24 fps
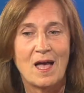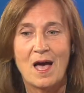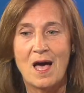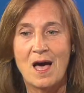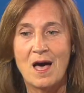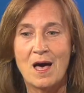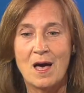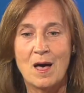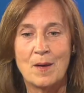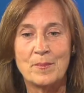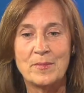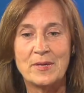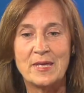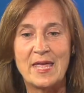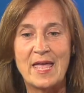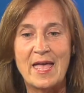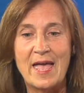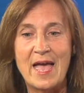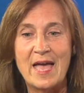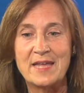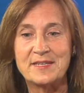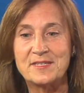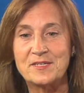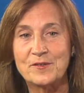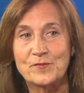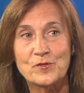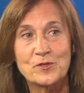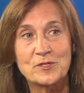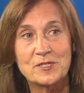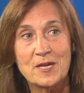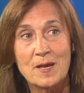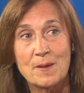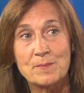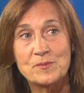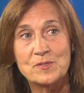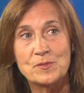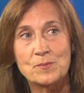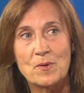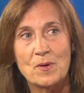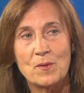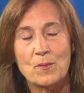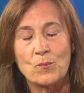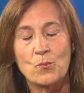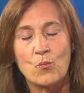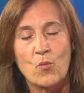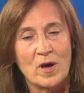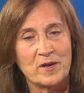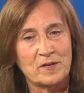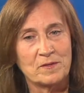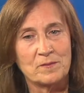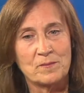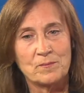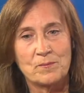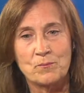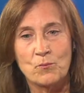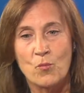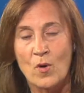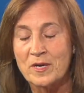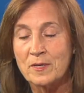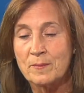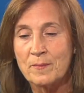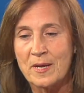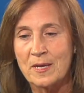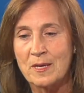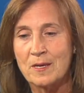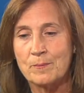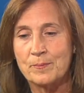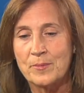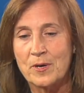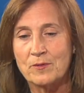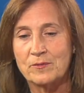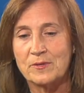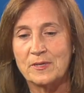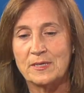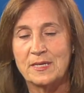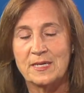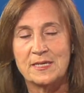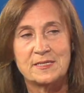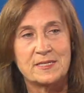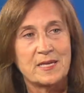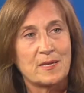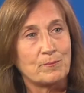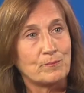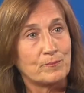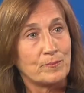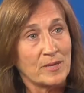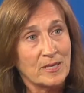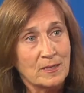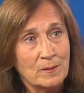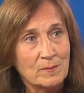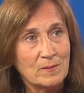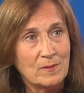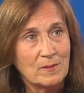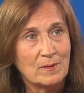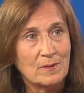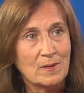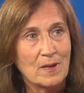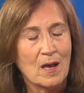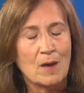At different times, one of my opponents is a big